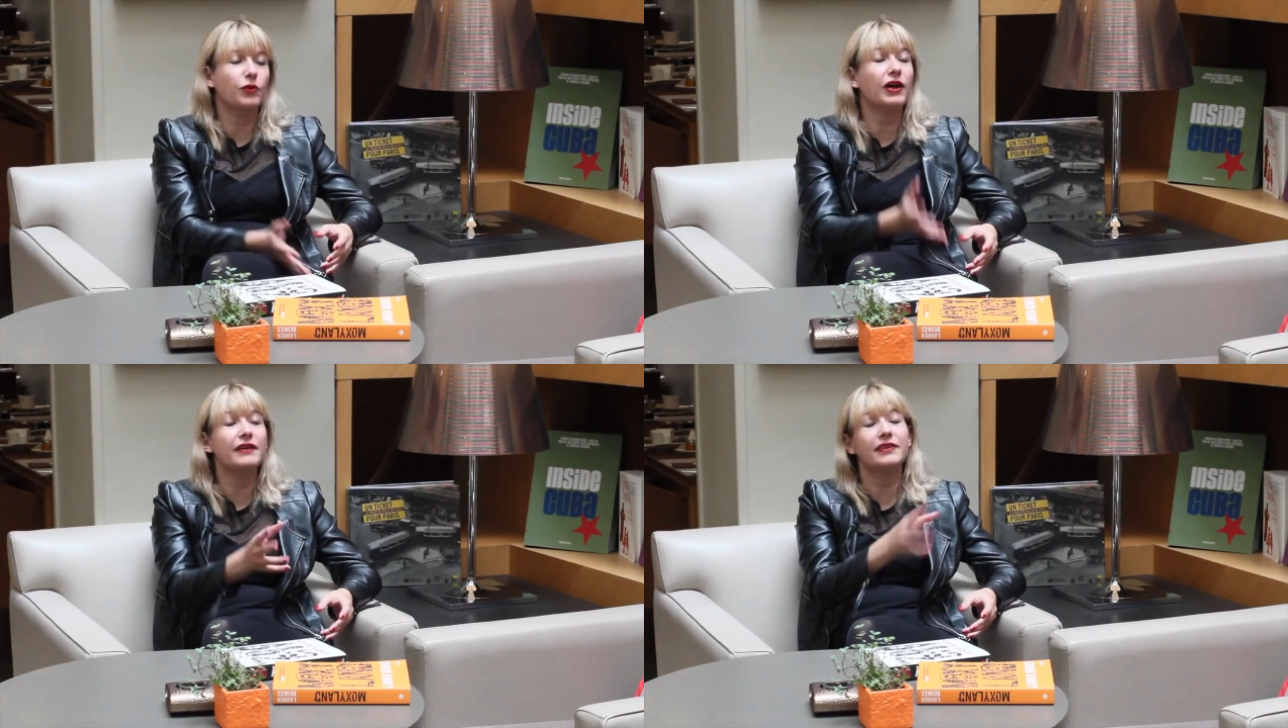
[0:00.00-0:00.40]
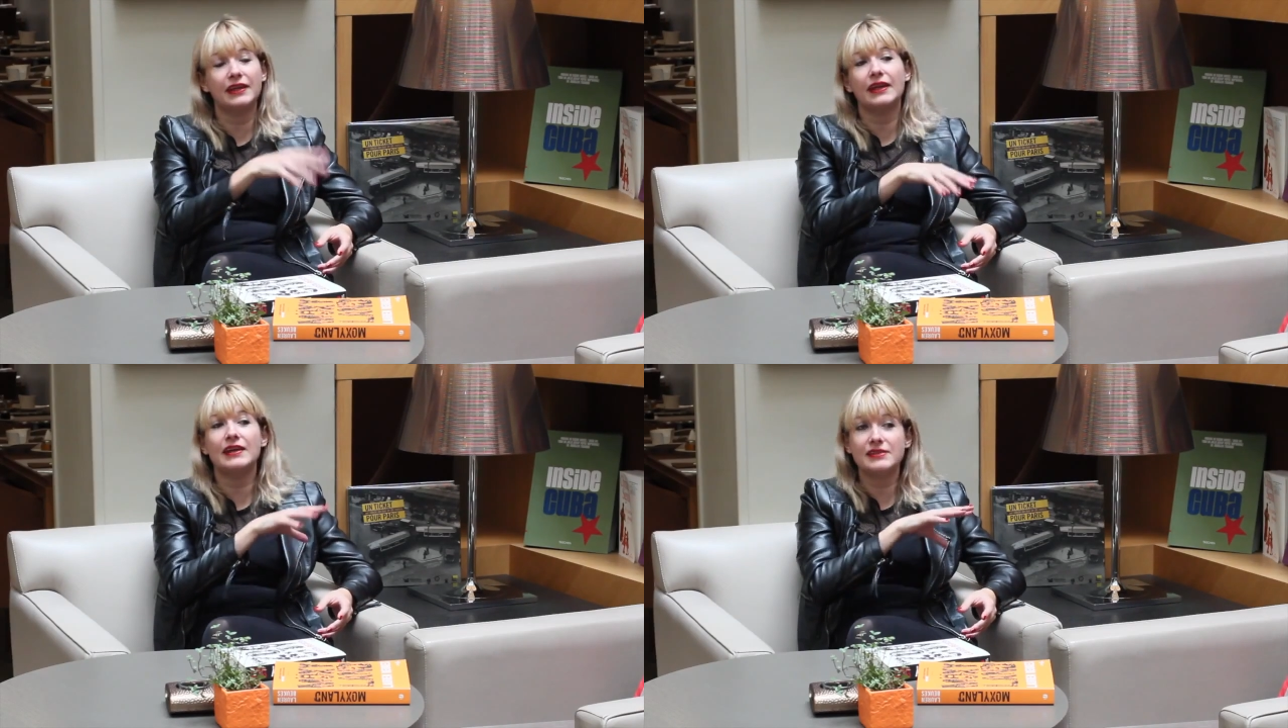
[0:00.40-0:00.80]
What I
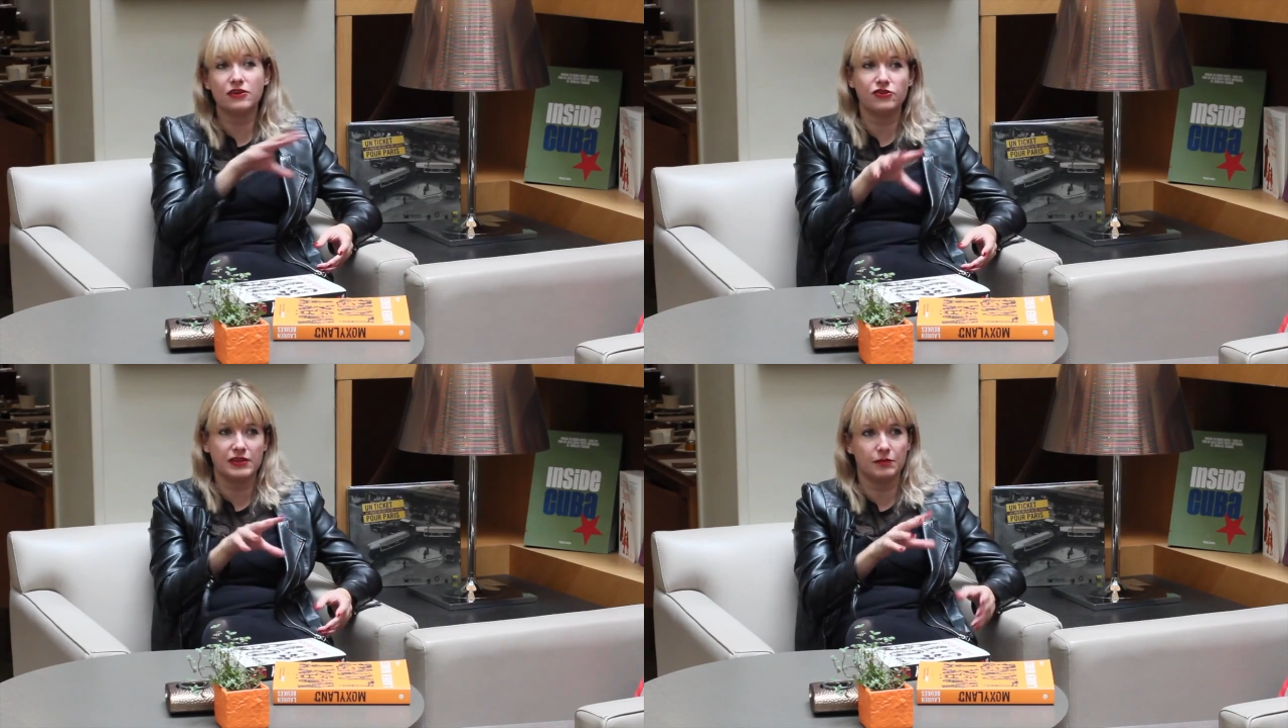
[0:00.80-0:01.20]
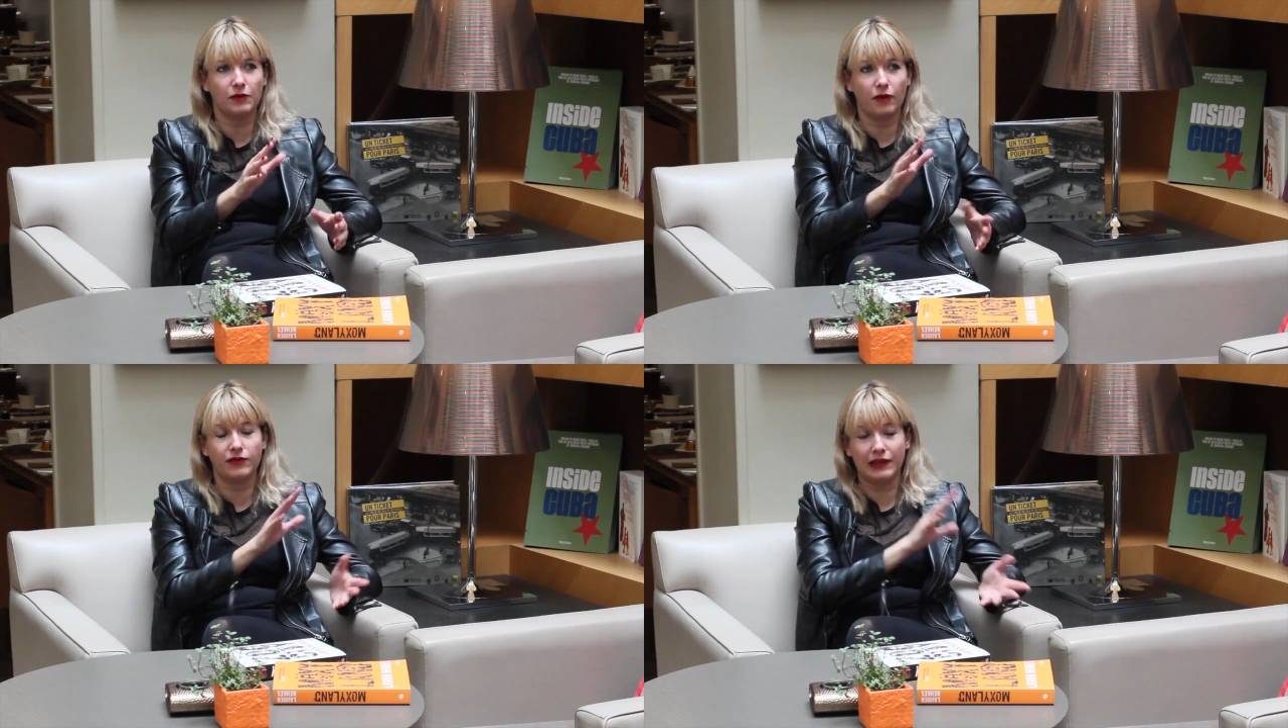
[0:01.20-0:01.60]
think is interesting
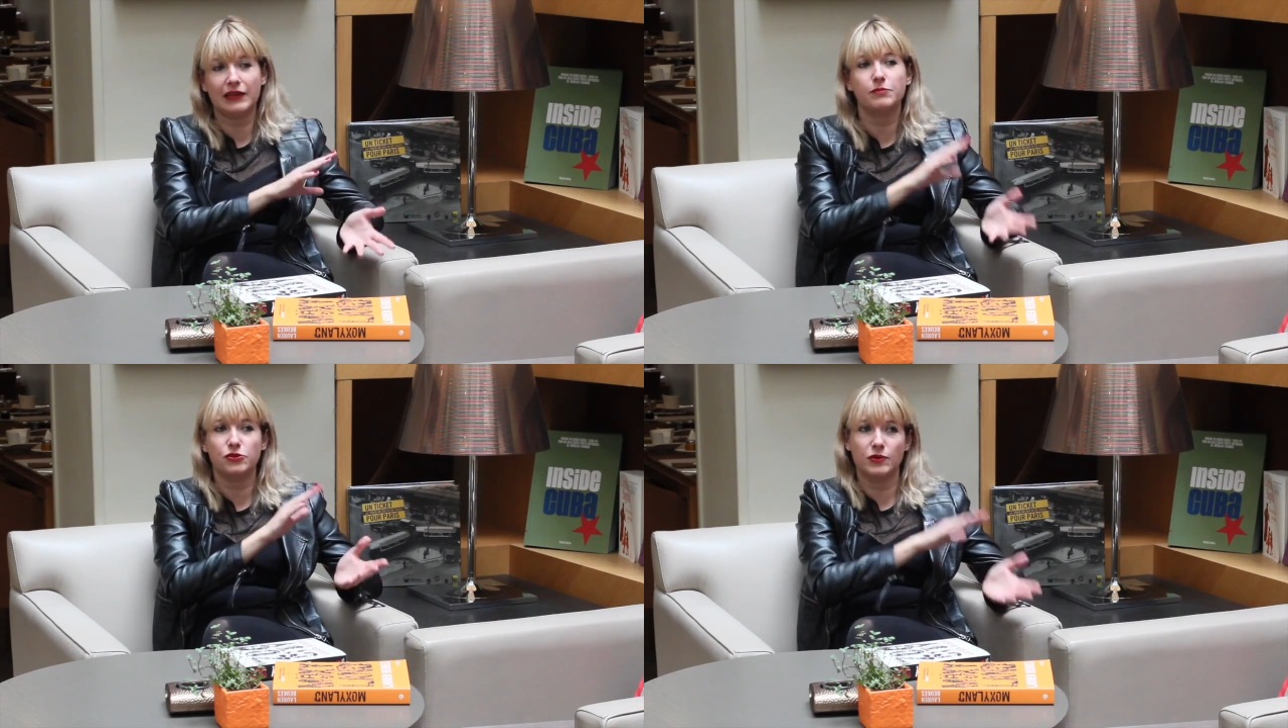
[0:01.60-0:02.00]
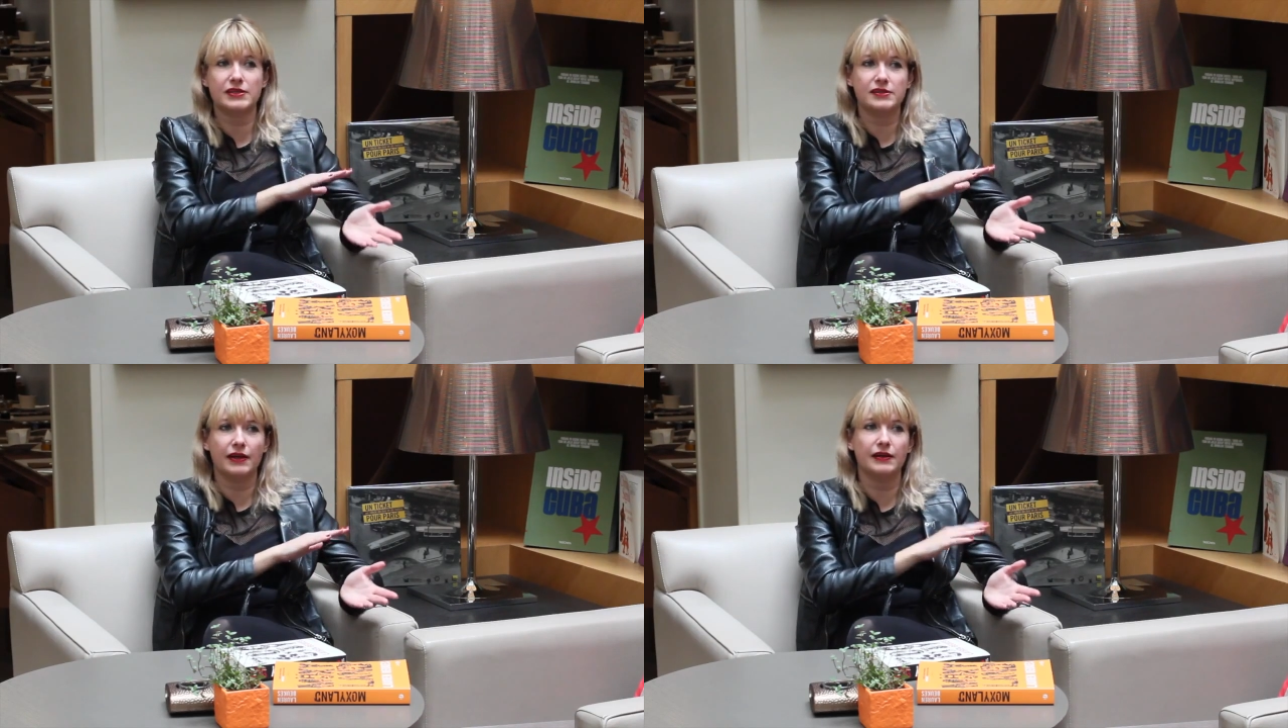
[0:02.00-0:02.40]
of the link
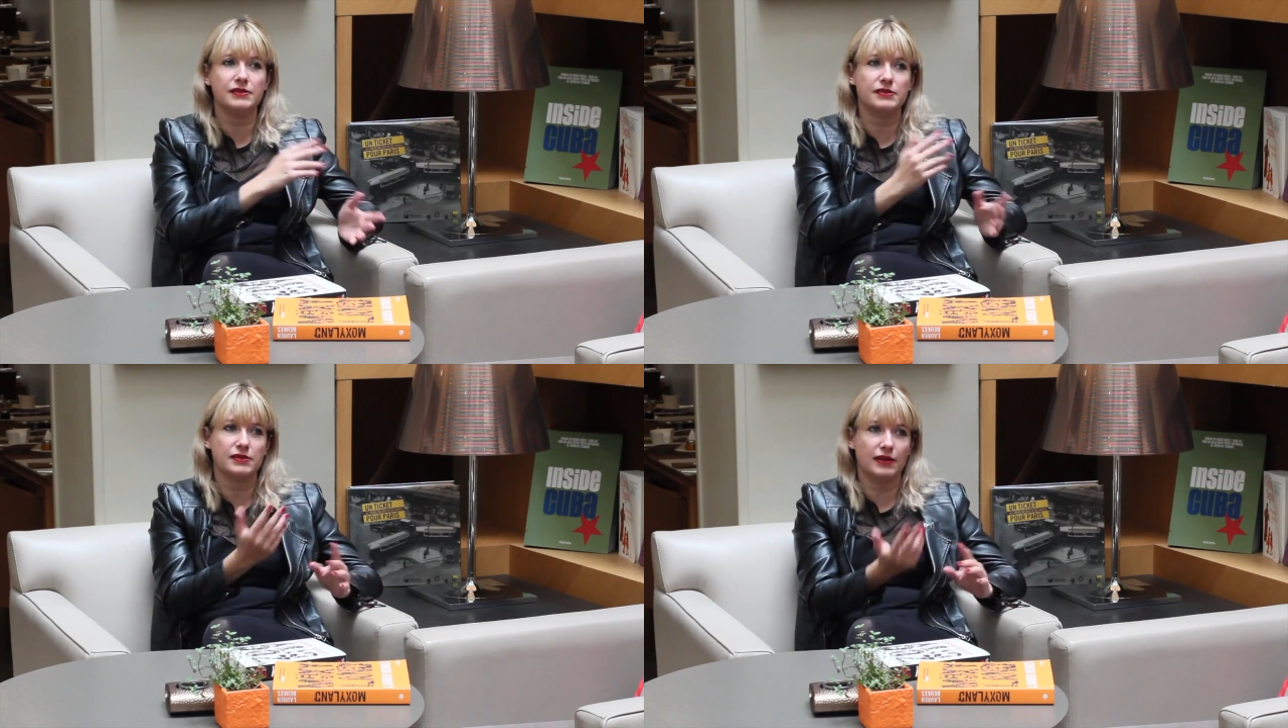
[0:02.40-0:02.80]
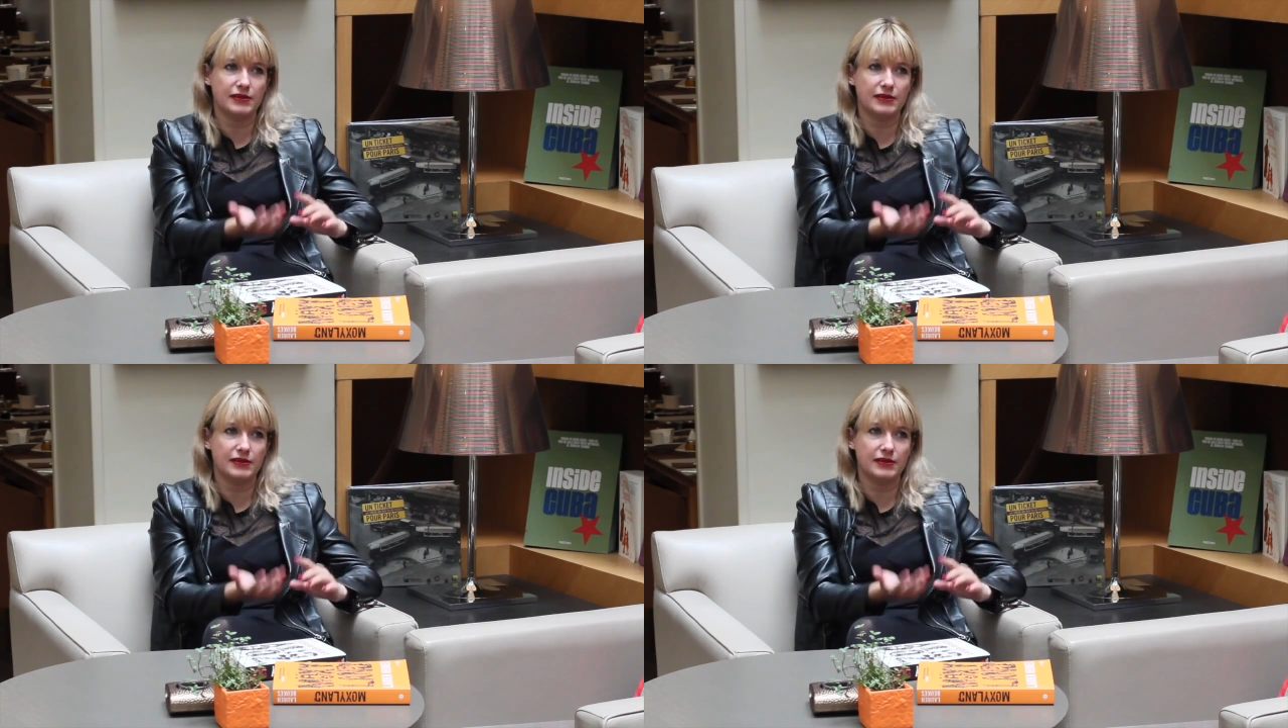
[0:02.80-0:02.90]
between science